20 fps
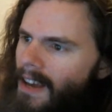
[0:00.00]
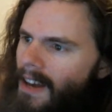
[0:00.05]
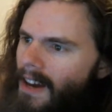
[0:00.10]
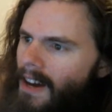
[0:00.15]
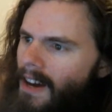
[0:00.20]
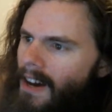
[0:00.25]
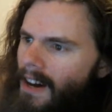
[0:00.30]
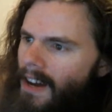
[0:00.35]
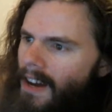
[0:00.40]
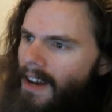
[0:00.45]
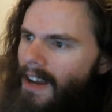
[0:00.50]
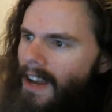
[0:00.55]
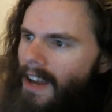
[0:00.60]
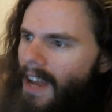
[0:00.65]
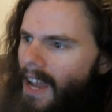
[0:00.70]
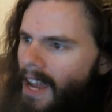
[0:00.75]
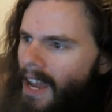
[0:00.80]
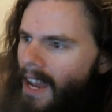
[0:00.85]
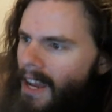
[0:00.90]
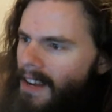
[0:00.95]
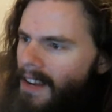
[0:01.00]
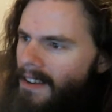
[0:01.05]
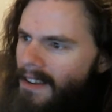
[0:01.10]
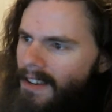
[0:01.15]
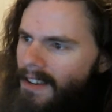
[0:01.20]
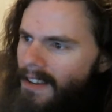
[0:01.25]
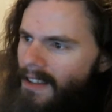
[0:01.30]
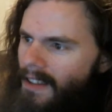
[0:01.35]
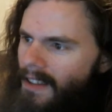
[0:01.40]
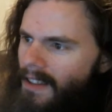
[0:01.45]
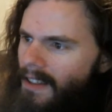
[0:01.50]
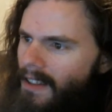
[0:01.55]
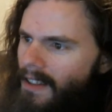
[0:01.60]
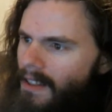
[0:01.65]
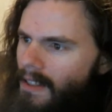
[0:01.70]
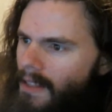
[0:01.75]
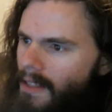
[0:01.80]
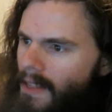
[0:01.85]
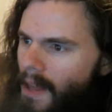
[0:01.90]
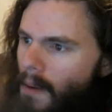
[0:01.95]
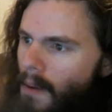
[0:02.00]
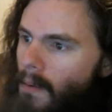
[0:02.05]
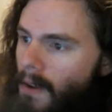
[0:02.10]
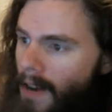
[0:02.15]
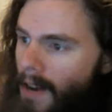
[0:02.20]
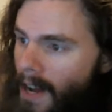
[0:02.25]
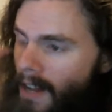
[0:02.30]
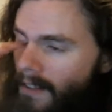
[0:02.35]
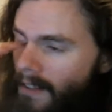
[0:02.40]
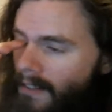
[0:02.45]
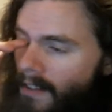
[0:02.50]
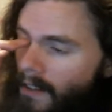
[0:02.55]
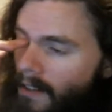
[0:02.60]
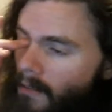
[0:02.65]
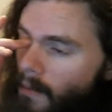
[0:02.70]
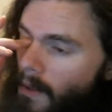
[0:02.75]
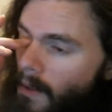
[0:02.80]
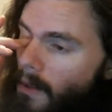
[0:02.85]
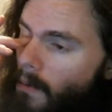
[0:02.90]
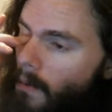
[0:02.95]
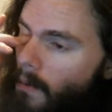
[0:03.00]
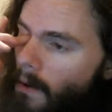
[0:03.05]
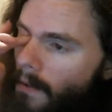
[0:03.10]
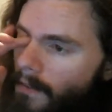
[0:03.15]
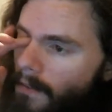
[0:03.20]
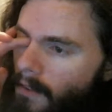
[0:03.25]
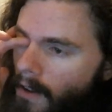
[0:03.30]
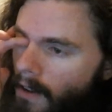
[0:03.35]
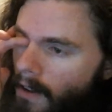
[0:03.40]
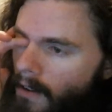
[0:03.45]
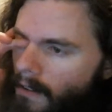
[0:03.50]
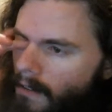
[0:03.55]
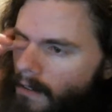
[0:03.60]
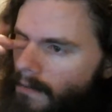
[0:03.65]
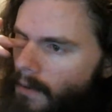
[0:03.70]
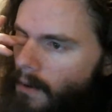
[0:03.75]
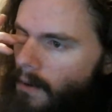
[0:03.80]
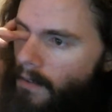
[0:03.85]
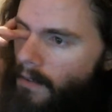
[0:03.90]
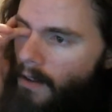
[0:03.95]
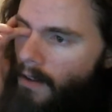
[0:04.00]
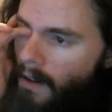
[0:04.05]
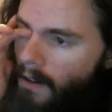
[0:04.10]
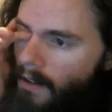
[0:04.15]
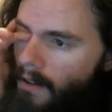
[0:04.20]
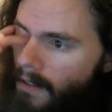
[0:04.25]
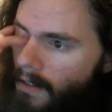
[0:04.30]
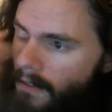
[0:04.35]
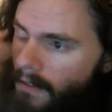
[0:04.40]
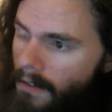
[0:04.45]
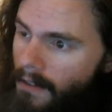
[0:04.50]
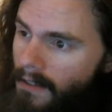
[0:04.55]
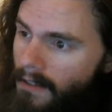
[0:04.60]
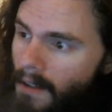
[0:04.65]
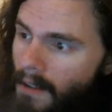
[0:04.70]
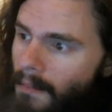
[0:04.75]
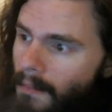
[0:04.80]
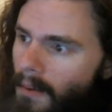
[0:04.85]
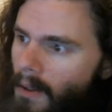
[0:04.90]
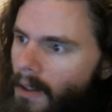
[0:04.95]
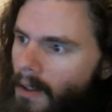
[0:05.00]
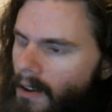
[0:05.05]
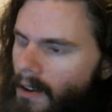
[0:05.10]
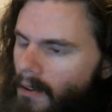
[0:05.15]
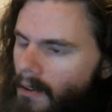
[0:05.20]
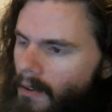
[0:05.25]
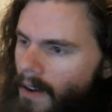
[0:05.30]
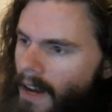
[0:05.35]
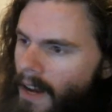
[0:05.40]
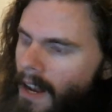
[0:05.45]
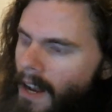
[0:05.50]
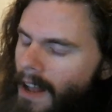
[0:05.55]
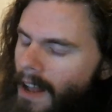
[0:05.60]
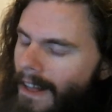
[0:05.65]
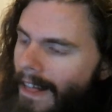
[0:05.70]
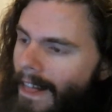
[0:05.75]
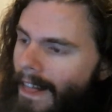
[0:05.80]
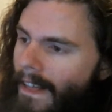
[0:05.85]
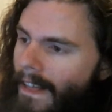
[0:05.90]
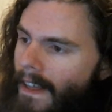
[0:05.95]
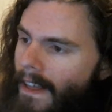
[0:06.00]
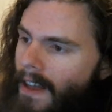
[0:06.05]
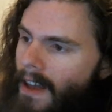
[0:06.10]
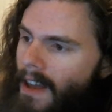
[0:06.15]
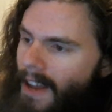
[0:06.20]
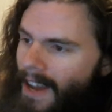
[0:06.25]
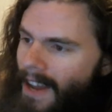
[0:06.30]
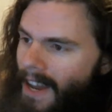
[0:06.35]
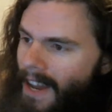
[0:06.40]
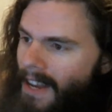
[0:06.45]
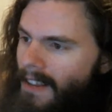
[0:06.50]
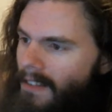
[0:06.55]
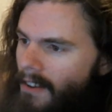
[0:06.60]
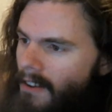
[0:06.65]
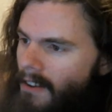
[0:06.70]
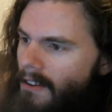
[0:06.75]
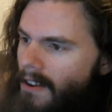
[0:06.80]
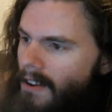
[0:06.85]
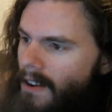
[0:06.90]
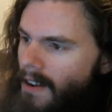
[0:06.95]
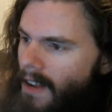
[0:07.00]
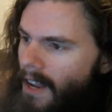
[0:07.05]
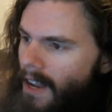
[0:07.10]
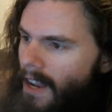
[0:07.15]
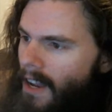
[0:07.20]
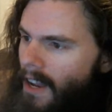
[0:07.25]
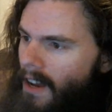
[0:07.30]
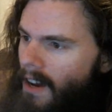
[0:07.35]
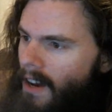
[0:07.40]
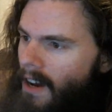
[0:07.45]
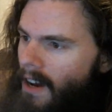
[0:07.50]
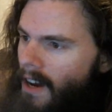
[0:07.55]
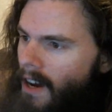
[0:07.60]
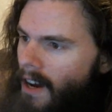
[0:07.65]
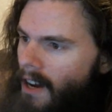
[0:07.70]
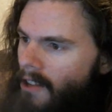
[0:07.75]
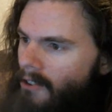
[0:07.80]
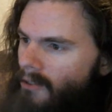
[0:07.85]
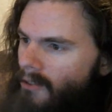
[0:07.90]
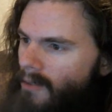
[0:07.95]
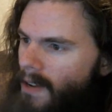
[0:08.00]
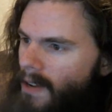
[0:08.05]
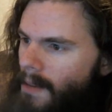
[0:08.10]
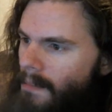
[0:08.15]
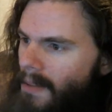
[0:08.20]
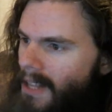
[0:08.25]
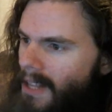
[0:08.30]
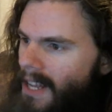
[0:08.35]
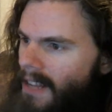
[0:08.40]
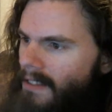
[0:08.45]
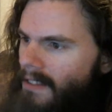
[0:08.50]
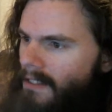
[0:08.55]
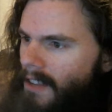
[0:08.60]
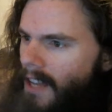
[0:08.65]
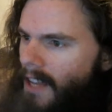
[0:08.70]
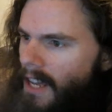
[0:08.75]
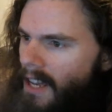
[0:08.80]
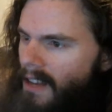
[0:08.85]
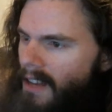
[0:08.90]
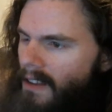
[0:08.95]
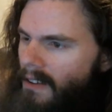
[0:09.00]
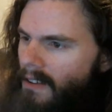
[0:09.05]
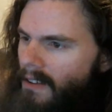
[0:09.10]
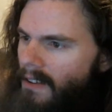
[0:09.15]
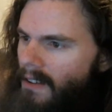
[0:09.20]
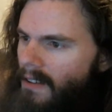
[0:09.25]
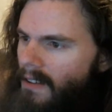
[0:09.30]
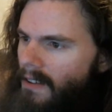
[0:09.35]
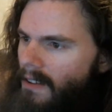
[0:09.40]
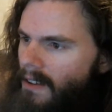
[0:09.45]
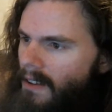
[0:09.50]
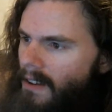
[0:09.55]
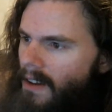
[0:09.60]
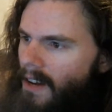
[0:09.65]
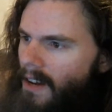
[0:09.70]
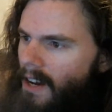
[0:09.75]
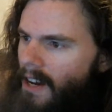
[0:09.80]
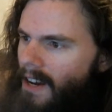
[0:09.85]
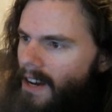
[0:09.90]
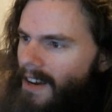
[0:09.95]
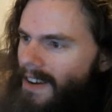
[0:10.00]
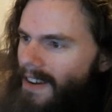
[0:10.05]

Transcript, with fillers: uh, and they were Nazis with a wolf song, wolf song as their symbol, right? And it's under uh, Andrei Biletsky, uh,